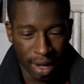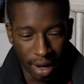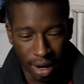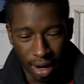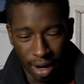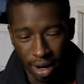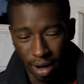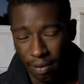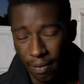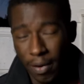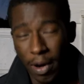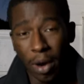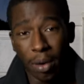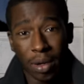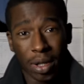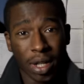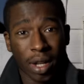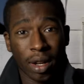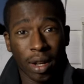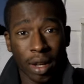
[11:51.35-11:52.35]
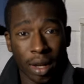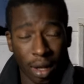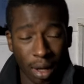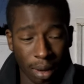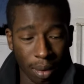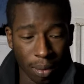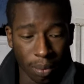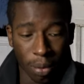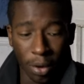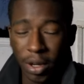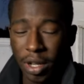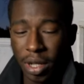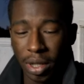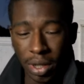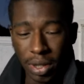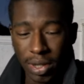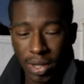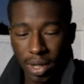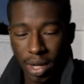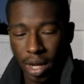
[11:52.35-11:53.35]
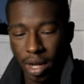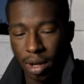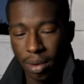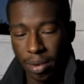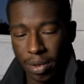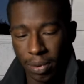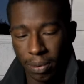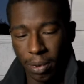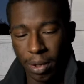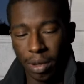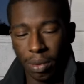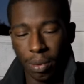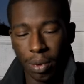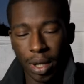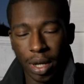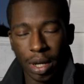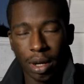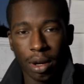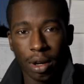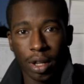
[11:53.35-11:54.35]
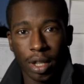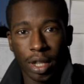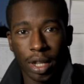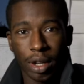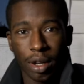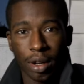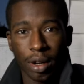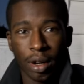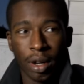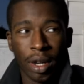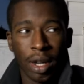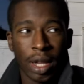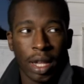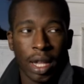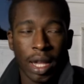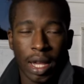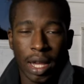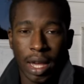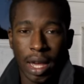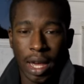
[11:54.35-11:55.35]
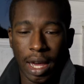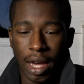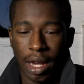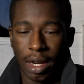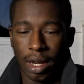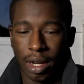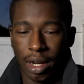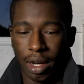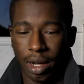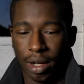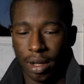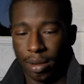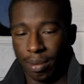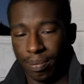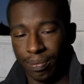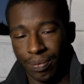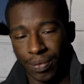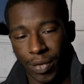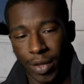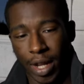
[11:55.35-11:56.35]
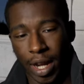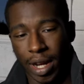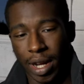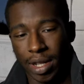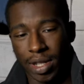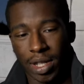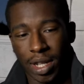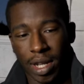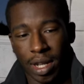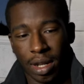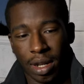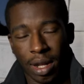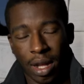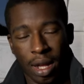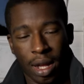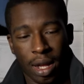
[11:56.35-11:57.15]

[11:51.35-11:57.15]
Uh, it felt pretty good today. It was really windy earlier, and um, like I said,